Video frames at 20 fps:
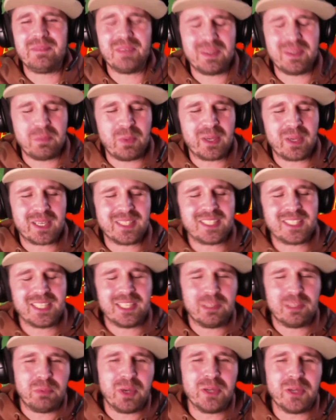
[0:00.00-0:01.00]
we're
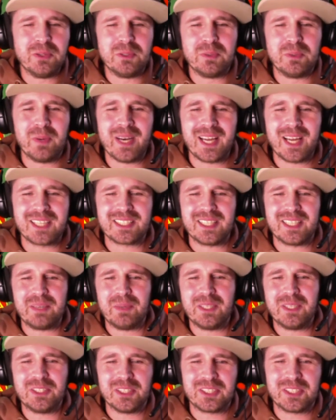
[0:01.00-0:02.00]
considered rude when actually
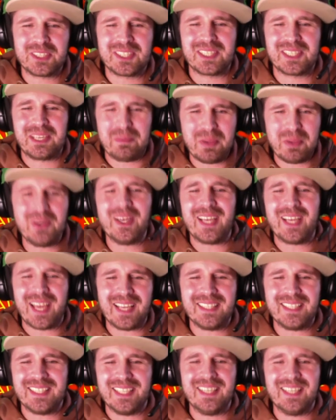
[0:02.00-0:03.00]
we're just
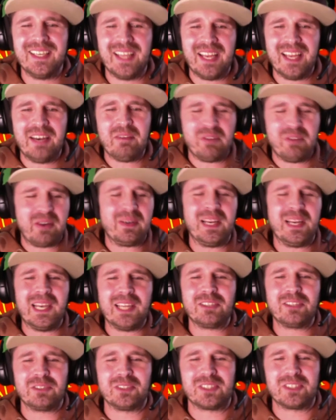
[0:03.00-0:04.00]
communicating in a very
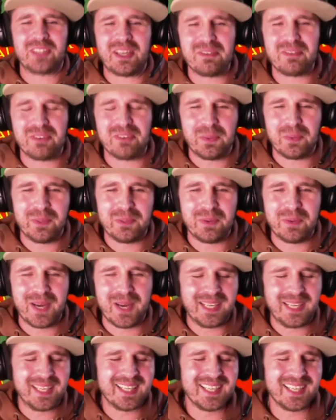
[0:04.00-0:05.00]
literal, straightforward
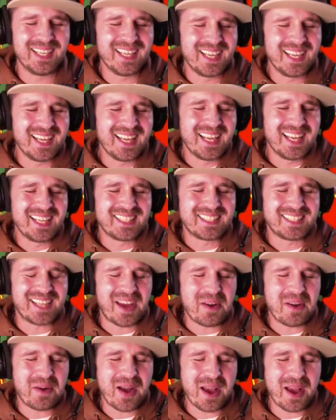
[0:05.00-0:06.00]
way.
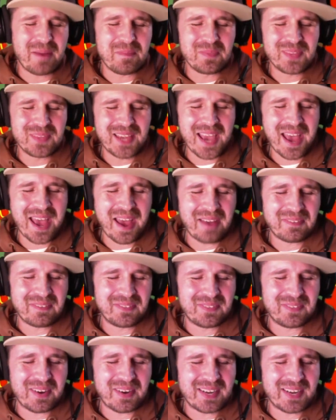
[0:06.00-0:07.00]
So yeah,
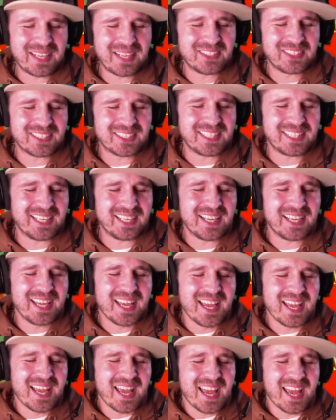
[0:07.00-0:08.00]
very interesting.
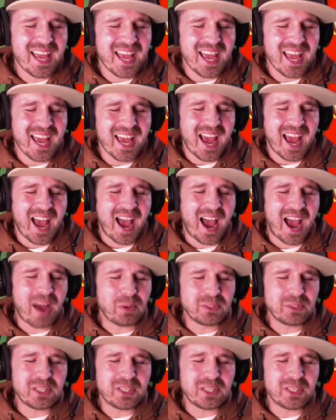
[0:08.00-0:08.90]
How do